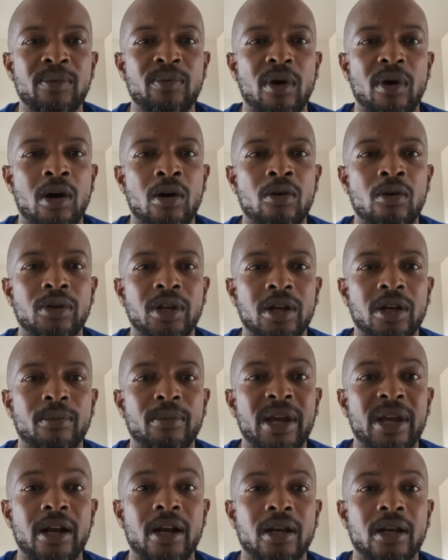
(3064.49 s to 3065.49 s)
own in
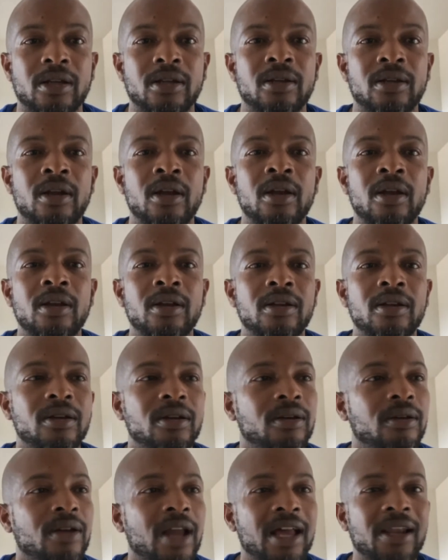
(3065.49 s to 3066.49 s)
America.
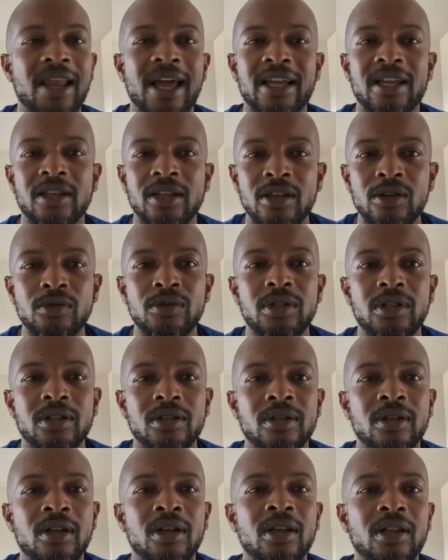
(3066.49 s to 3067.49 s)
Not like in Houston,
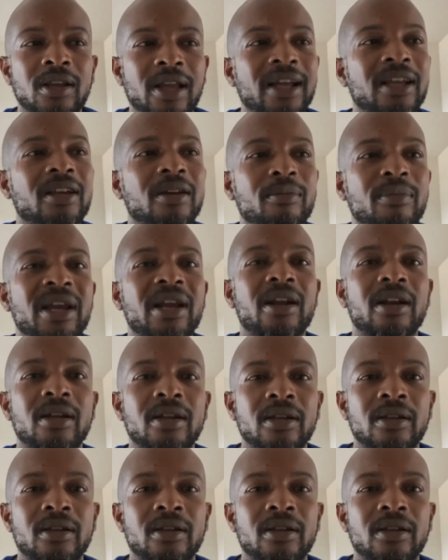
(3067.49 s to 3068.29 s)
like in America.